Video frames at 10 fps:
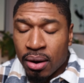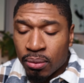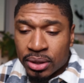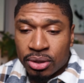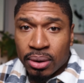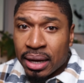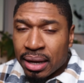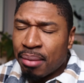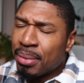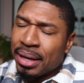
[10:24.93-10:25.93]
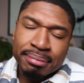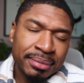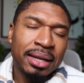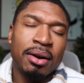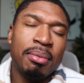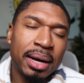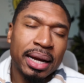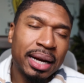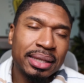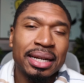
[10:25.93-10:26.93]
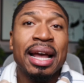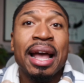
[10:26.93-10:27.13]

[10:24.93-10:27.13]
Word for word: uh, rental. income. I mean, oh my God.